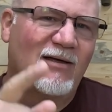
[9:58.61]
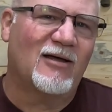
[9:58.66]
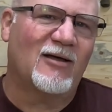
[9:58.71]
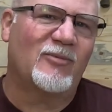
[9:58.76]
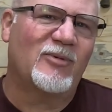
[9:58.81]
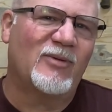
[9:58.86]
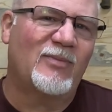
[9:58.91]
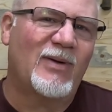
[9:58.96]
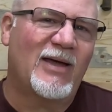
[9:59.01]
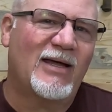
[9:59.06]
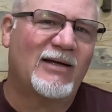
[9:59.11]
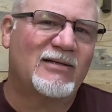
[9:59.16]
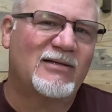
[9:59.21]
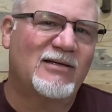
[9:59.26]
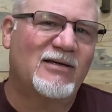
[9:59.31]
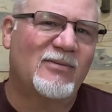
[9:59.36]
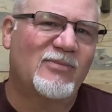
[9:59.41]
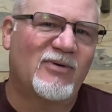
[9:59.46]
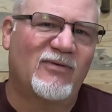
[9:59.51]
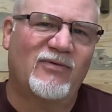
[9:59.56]
I'll be back
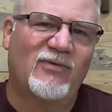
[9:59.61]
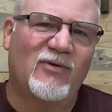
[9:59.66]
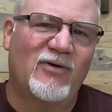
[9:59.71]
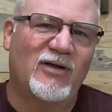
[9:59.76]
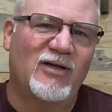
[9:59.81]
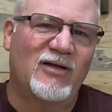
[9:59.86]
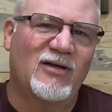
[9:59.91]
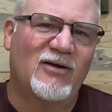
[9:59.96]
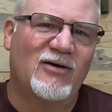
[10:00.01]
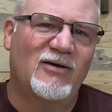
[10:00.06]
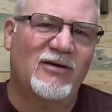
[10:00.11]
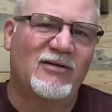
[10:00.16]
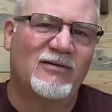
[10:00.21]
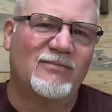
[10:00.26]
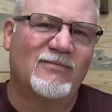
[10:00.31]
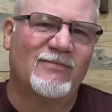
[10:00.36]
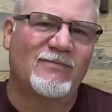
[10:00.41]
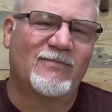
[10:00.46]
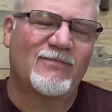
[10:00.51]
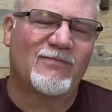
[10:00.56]
to you before you know it.
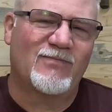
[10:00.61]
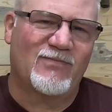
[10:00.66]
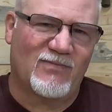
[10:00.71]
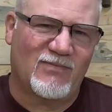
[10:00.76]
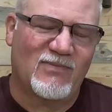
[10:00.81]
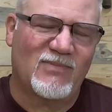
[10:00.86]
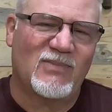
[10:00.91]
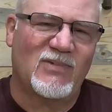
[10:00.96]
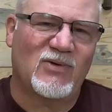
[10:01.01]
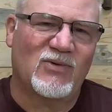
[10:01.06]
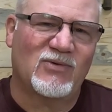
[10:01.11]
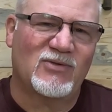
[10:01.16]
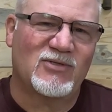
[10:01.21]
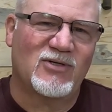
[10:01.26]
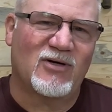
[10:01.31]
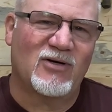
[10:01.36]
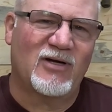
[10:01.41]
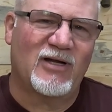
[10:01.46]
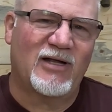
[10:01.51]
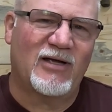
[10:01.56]
The old
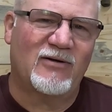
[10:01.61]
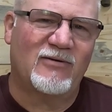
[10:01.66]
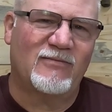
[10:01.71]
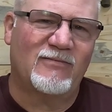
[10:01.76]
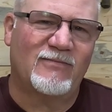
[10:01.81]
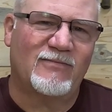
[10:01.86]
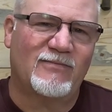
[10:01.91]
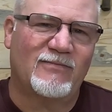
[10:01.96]
Jarhead out.